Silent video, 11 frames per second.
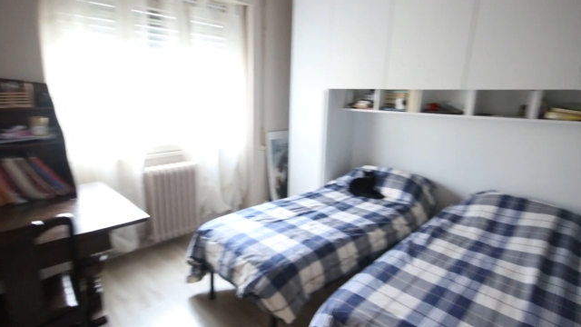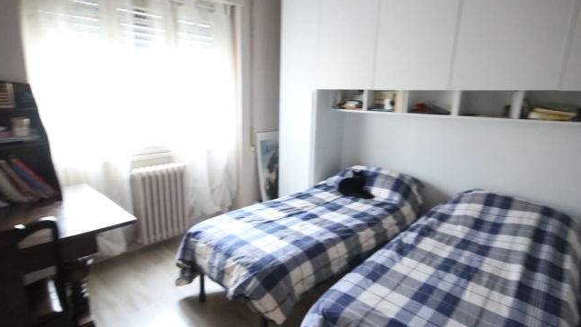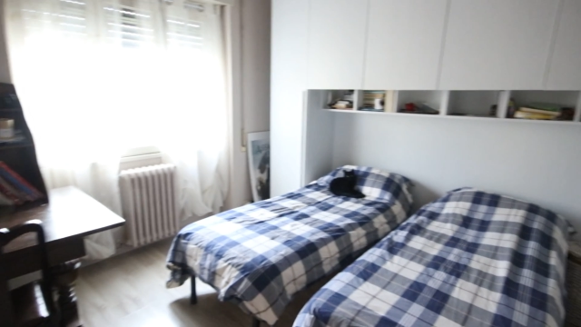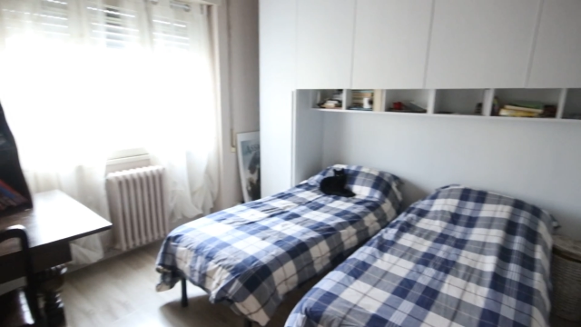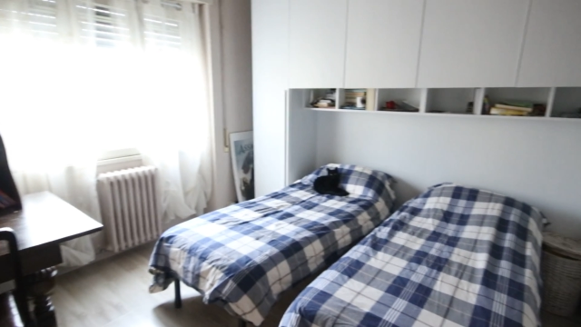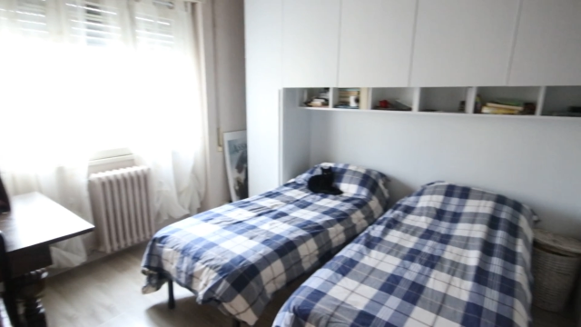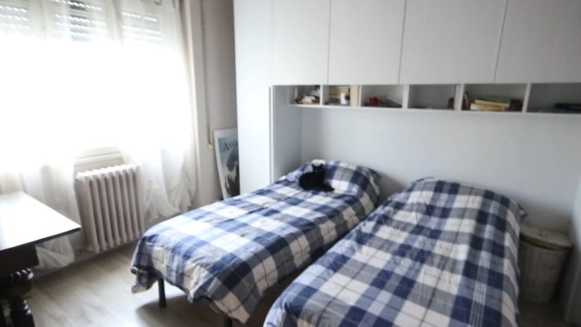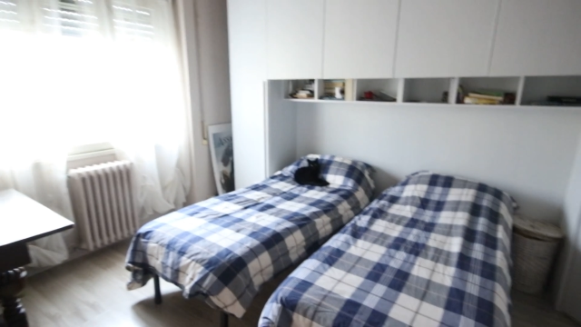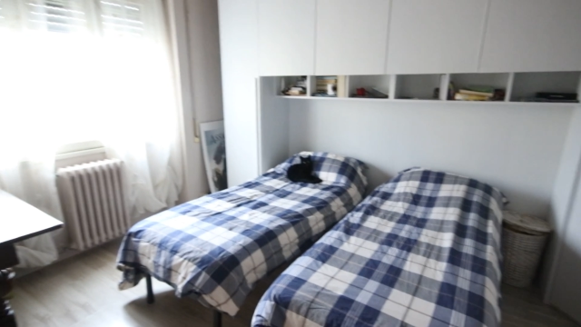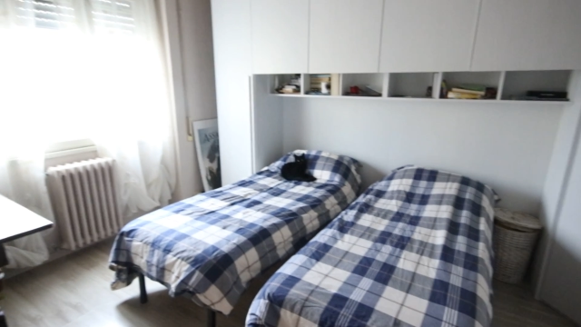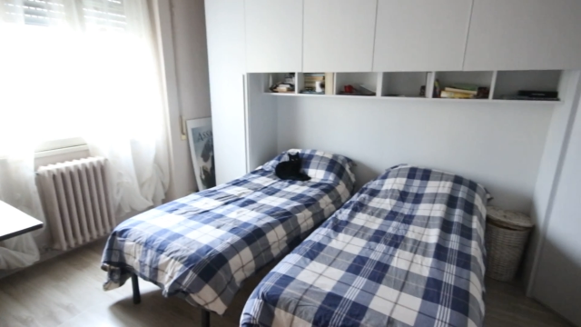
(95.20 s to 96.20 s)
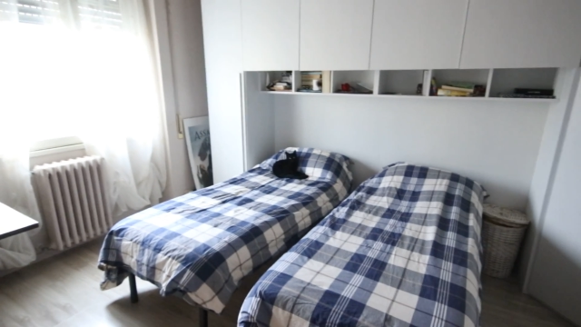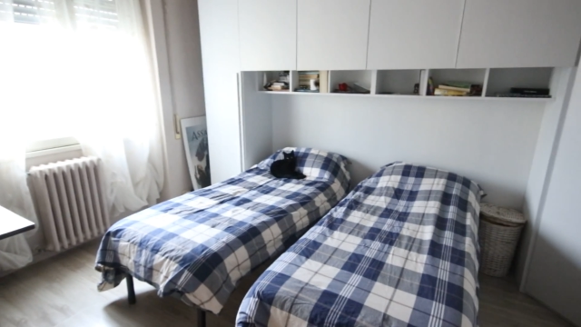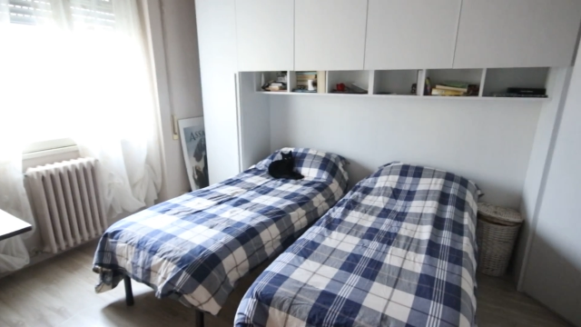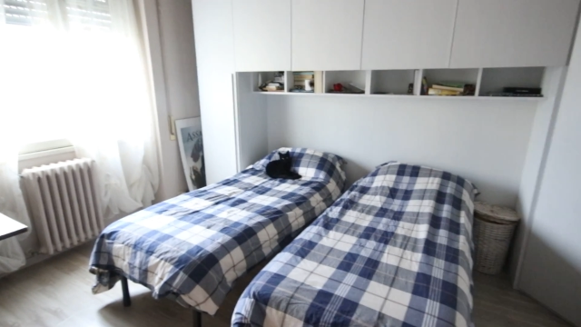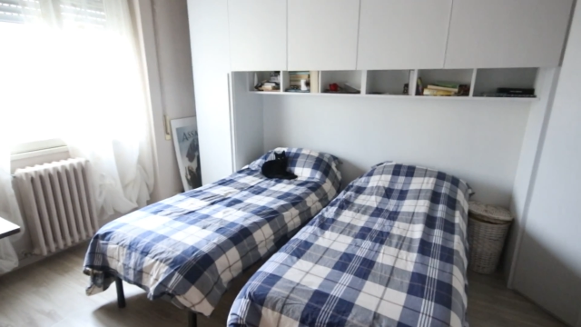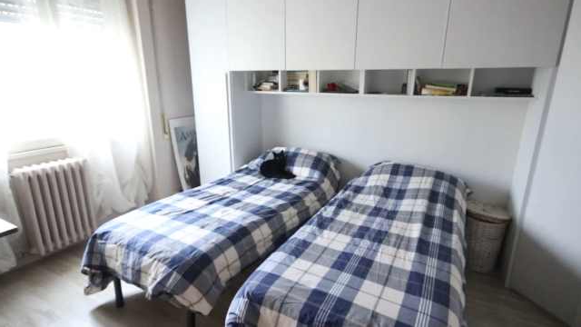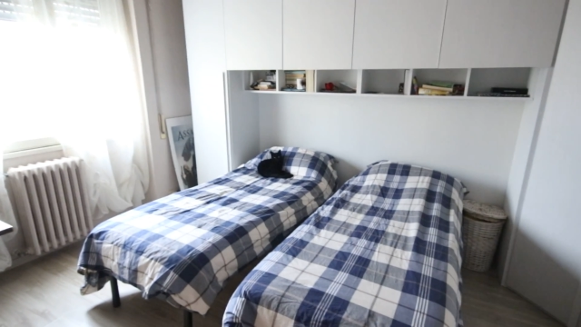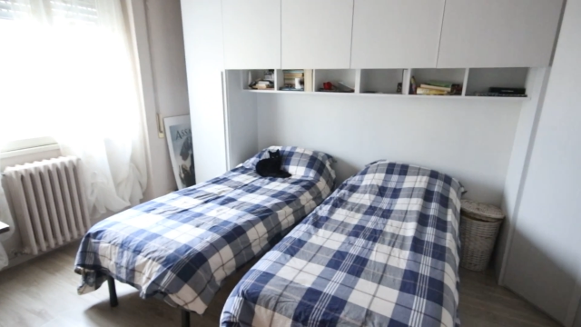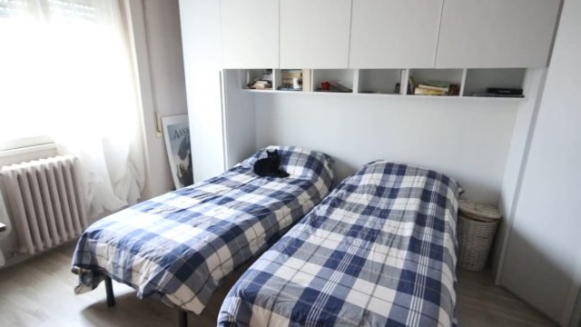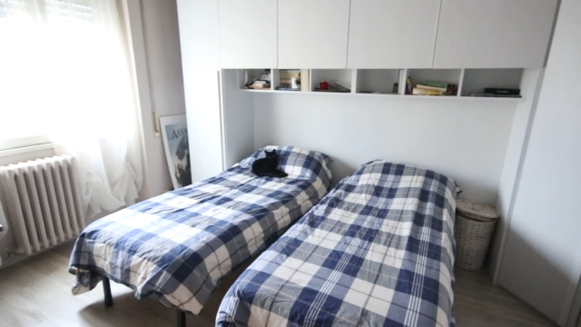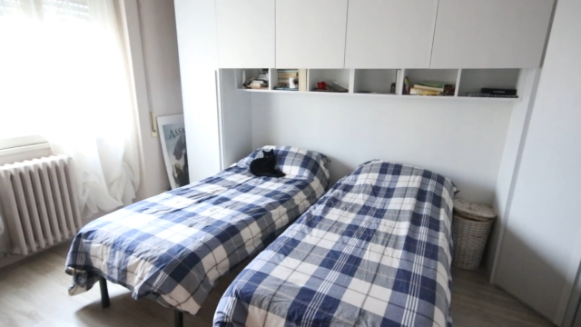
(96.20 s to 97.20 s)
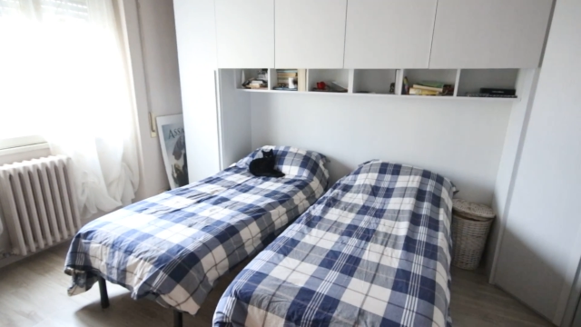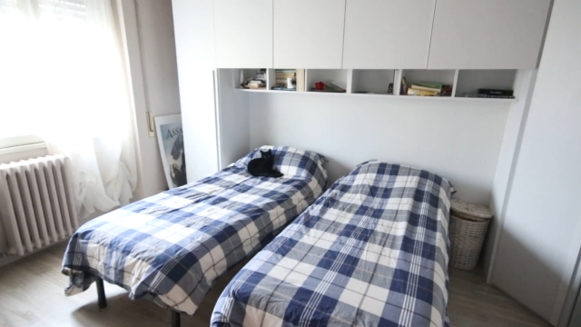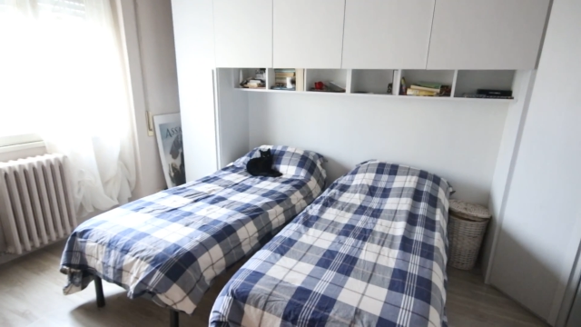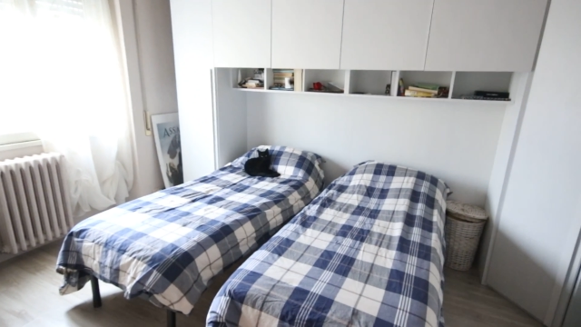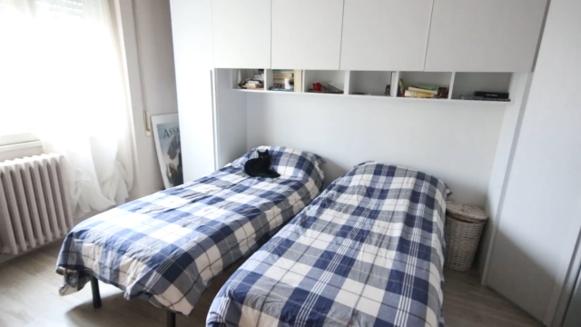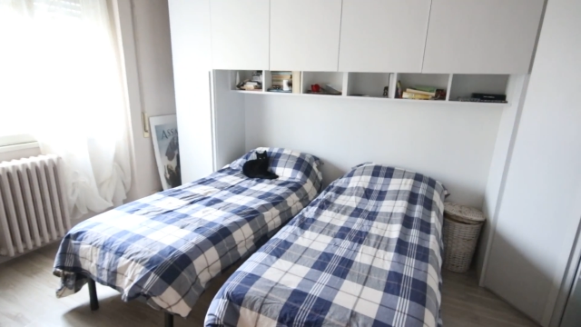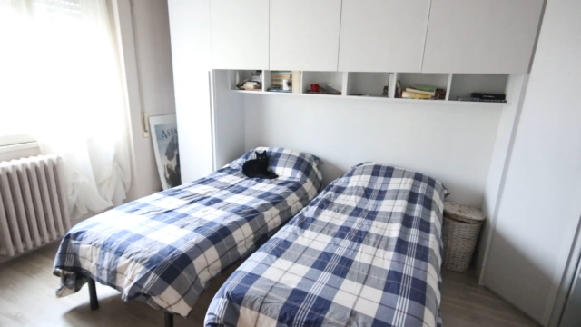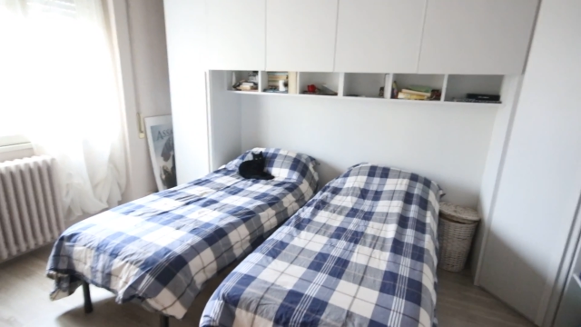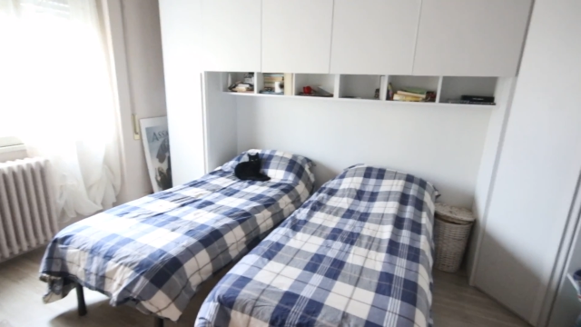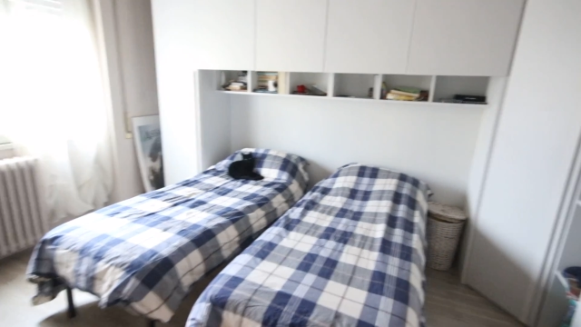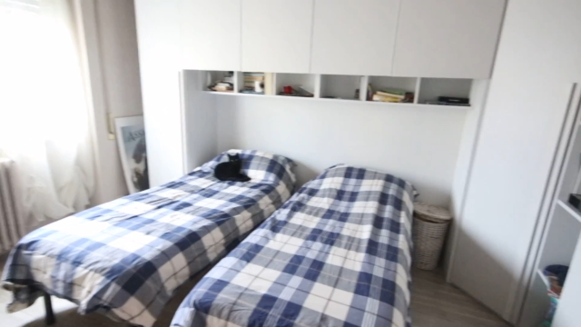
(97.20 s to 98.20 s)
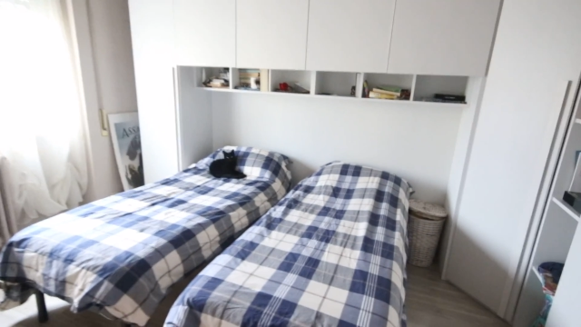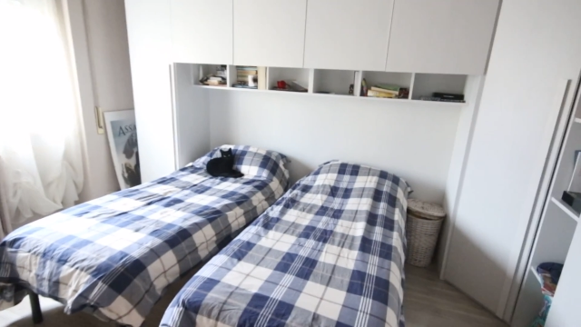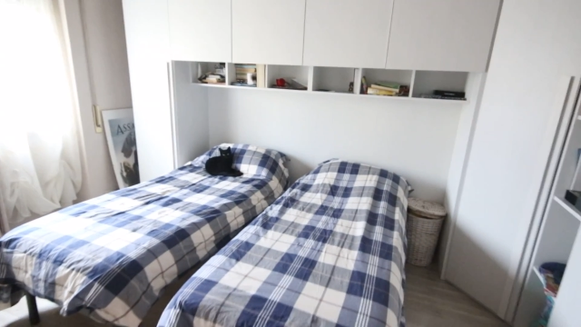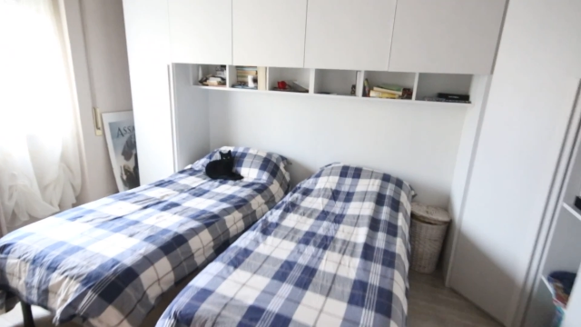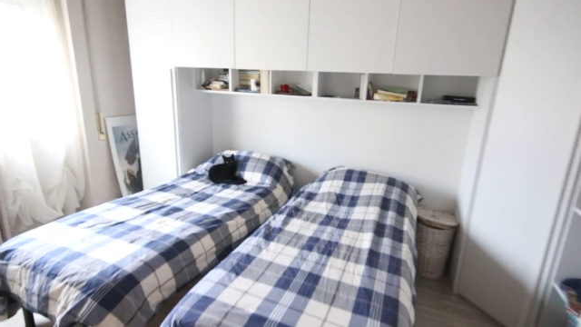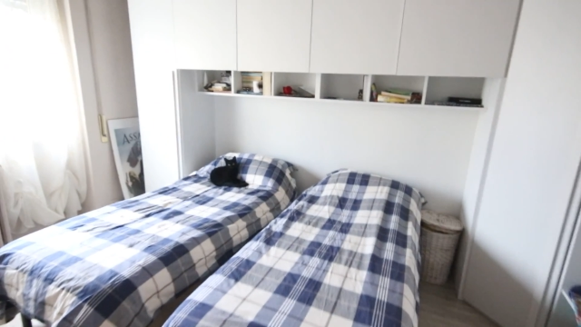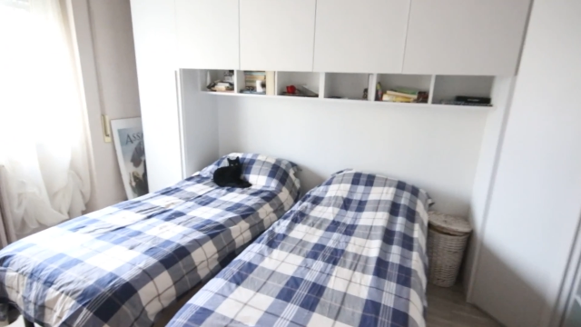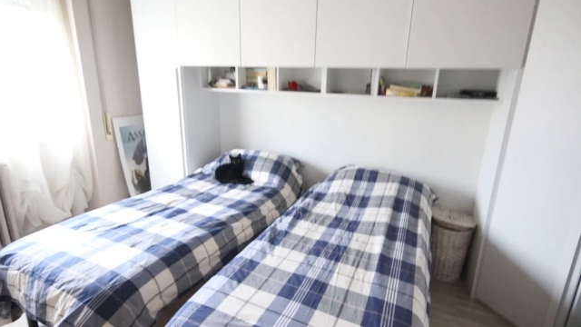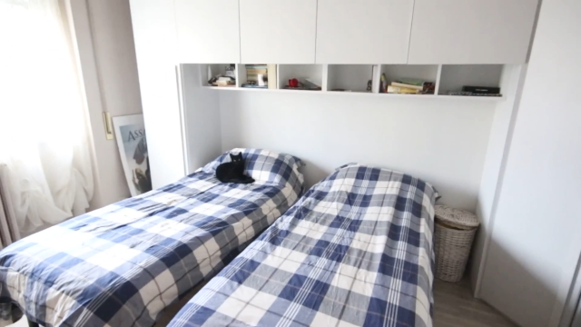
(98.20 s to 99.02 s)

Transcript: [unreadable: no face in view]